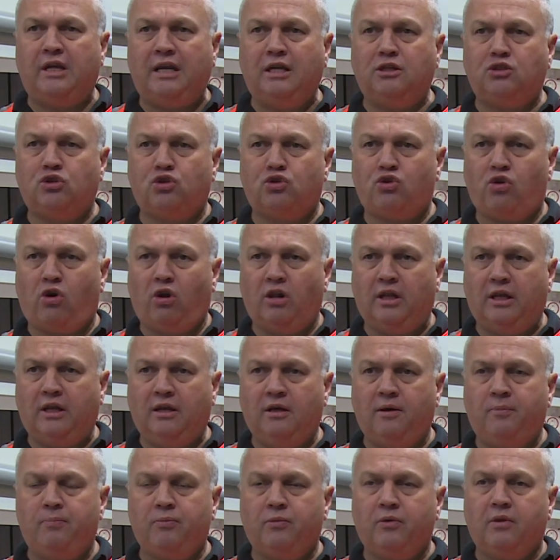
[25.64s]
each
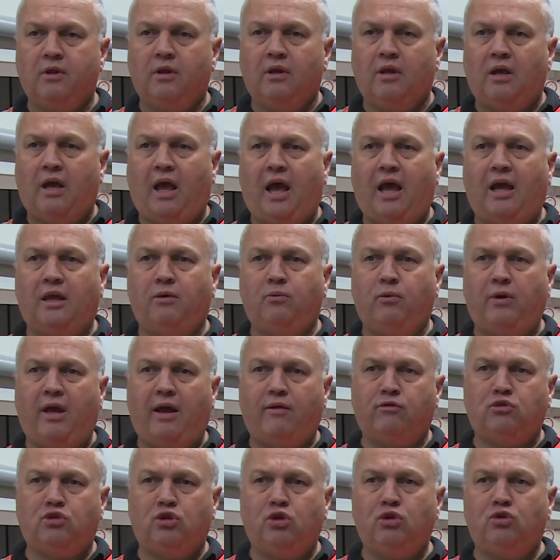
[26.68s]
trolley, and we
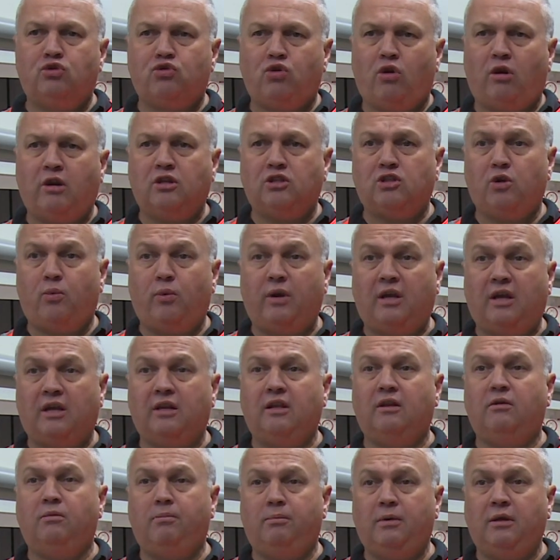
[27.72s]
have 2 trolleys so we
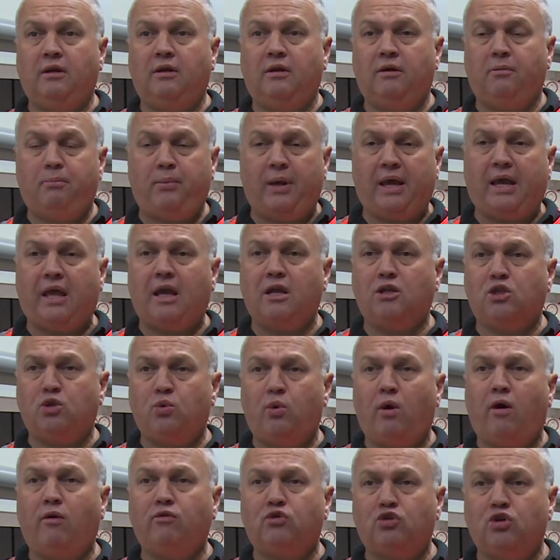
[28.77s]
can be picking
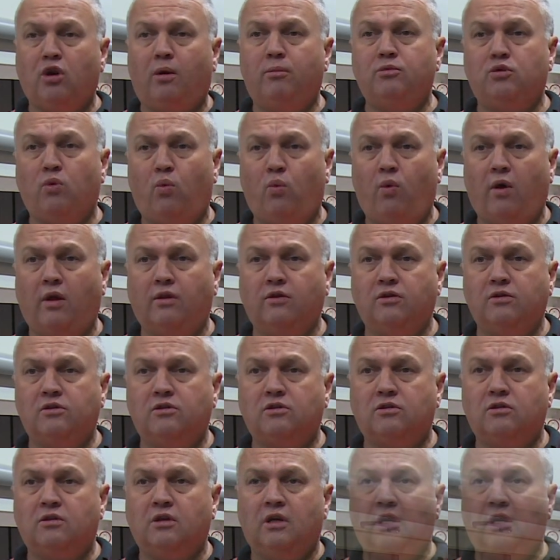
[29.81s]
12 jobs at once.